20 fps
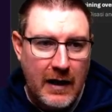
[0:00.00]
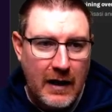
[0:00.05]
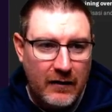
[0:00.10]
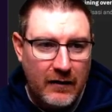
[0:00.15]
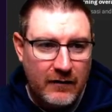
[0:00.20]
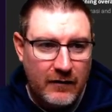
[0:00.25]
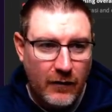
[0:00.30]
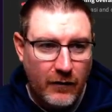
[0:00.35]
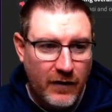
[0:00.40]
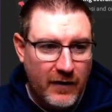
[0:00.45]

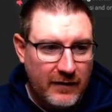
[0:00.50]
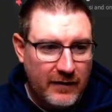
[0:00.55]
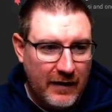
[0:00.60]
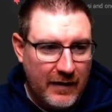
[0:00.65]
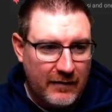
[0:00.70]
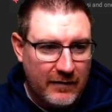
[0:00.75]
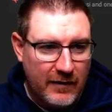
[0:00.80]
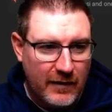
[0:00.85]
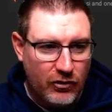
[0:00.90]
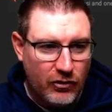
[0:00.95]
So this
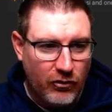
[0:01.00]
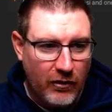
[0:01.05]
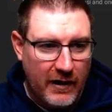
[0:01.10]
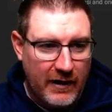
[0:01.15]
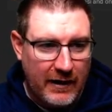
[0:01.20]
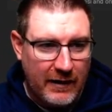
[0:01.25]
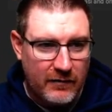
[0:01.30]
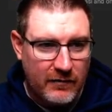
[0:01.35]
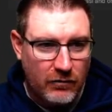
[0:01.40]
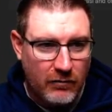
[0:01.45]
is the
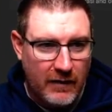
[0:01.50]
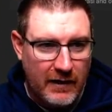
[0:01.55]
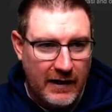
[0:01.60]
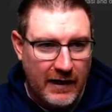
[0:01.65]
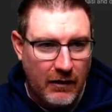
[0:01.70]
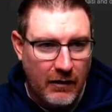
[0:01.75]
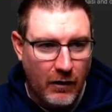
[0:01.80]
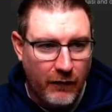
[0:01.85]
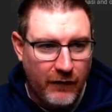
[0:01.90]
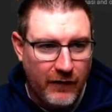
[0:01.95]
training screen
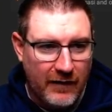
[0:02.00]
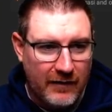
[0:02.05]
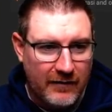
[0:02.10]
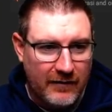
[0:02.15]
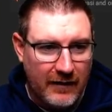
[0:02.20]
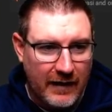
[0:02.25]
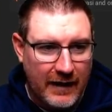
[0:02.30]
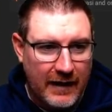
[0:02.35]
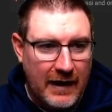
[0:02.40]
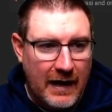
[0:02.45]
here,
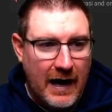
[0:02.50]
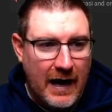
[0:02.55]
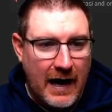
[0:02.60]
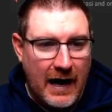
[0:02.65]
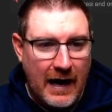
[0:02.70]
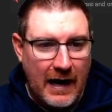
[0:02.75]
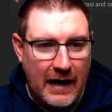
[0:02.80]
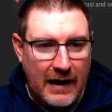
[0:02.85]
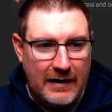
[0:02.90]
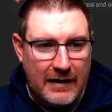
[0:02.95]
obviously.
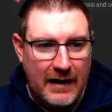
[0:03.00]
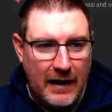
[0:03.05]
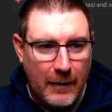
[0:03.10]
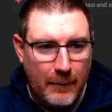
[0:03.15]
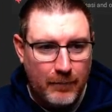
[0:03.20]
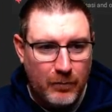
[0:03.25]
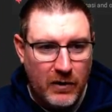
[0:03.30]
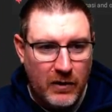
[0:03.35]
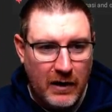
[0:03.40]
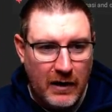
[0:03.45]

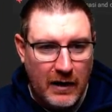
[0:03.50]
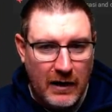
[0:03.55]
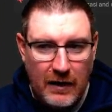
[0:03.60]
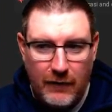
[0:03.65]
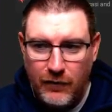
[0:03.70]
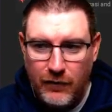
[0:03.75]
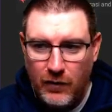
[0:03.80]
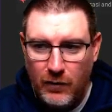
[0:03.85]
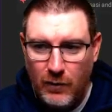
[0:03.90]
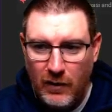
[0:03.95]
Now,
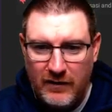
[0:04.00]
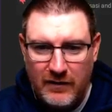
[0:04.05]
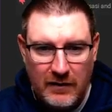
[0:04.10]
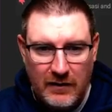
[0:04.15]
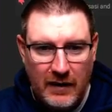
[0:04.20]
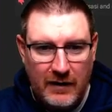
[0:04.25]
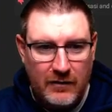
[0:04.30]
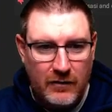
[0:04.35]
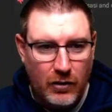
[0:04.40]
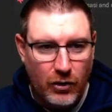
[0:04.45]
if you
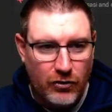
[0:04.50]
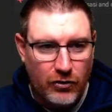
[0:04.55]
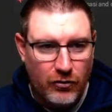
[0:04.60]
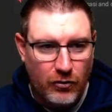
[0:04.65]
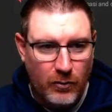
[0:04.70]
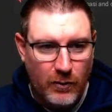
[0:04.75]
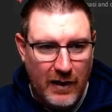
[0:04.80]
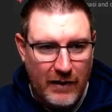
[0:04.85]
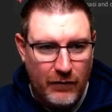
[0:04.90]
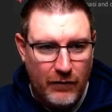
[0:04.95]
let's go
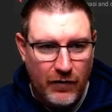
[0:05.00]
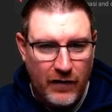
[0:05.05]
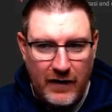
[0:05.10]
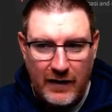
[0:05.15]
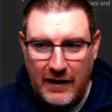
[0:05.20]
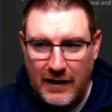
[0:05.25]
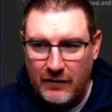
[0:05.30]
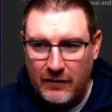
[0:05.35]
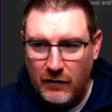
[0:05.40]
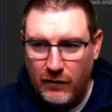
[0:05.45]
through everything
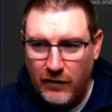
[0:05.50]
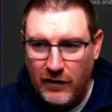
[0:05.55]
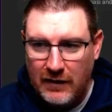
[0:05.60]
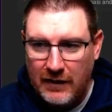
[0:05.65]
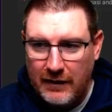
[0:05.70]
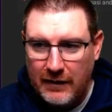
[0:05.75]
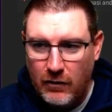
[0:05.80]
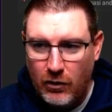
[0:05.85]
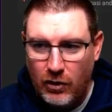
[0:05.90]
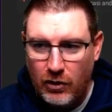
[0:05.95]
here. So if you
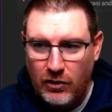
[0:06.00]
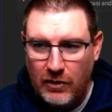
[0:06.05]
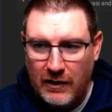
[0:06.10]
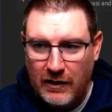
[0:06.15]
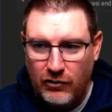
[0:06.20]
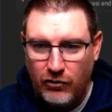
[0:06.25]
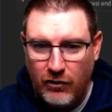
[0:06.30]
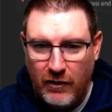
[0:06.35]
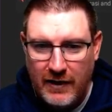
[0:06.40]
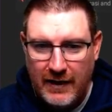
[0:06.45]
click on
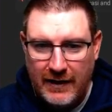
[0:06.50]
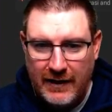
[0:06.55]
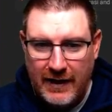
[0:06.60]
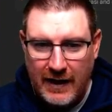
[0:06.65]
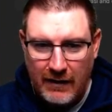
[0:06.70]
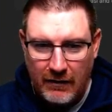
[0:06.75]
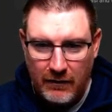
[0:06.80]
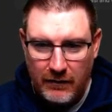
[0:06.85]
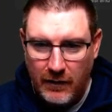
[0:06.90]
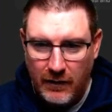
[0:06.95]
training
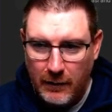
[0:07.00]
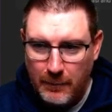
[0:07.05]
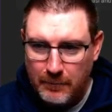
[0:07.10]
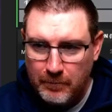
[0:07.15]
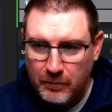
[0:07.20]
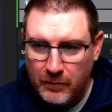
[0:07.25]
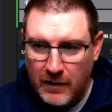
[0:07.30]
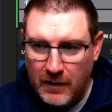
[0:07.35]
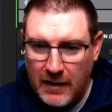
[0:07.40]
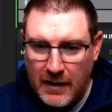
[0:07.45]
calendar,
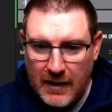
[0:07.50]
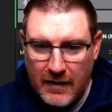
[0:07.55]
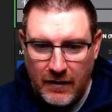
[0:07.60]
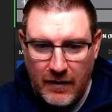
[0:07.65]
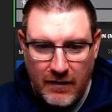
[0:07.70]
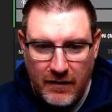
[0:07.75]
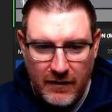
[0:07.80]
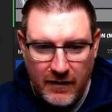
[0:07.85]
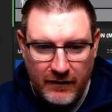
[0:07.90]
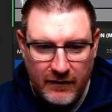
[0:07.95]

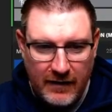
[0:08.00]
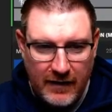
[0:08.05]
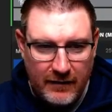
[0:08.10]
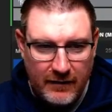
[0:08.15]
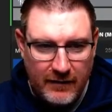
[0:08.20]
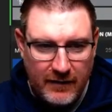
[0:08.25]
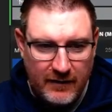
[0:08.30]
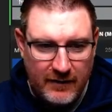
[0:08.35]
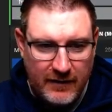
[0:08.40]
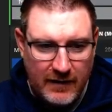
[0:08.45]
then this is
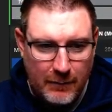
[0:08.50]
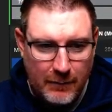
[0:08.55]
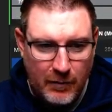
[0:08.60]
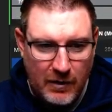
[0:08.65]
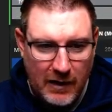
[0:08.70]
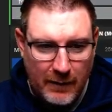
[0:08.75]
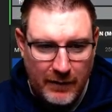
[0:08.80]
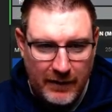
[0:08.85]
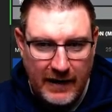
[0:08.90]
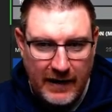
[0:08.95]
going to bring
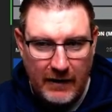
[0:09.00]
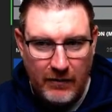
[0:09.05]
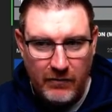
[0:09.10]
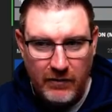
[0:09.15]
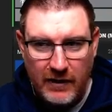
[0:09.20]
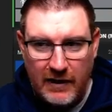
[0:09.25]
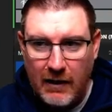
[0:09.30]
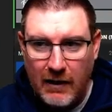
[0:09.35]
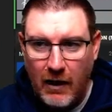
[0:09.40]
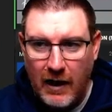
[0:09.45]
up the
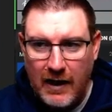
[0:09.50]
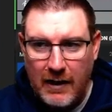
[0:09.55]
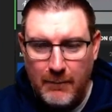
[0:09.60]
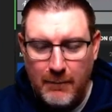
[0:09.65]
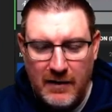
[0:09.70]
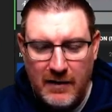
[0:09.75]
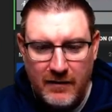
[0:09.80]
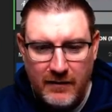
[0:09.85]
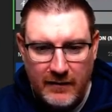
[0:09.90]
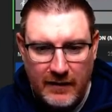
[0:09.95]
calendar. Now, I am
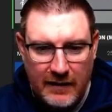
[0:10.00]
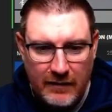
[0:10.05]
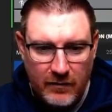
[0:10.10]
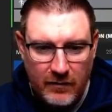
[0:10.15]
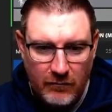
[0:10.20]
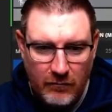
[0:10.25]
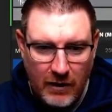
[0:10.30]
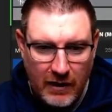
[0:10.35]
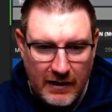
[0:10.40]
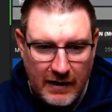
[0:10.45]
mid-season
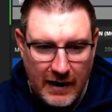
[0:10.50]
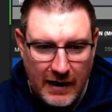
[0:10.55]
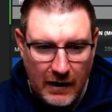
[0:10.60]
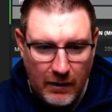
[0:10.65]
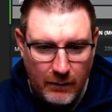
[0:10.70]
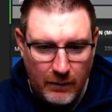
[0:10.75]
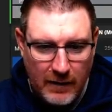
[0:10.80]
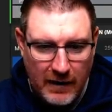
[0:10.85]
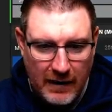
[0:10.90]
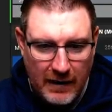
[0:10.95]
right
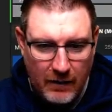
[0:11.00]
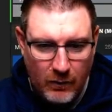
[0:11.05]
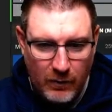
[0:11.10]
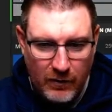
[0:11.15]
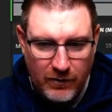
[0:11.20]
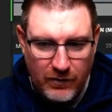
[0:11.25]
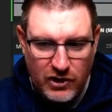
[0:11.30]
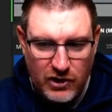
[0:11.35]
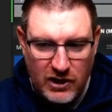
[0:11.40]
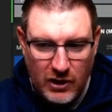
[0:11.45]
now
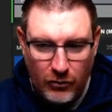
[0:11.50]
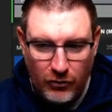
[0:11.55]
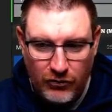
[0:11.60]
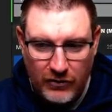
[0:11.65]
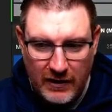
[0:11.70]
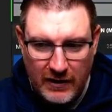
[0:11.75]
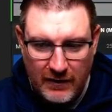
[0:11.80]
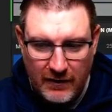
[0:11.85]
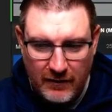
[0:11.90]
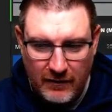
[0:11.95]
with
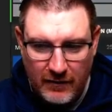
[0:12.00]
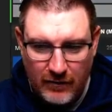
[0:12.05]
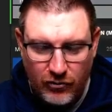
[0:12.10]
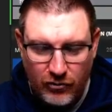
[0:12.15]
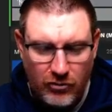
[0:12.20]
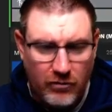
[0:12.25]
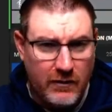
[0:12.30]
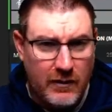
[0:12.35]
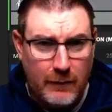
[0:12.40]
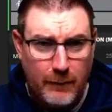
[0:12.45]
Chelsea. This is
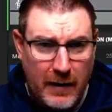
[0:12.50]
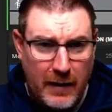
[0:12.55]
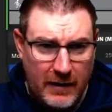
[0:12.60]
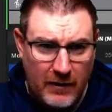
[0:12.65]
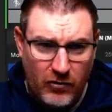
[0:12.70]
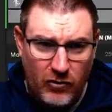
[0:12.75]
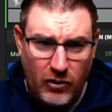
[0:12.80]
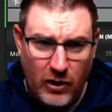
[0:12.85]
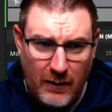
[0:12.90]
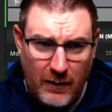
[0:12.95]
during the beta
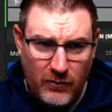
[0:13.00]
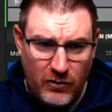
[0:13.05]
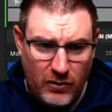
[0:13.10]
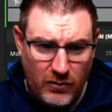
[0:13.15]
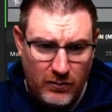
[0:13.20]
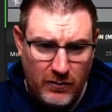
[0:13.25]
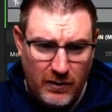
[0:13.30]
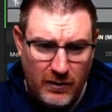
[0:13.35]
time, so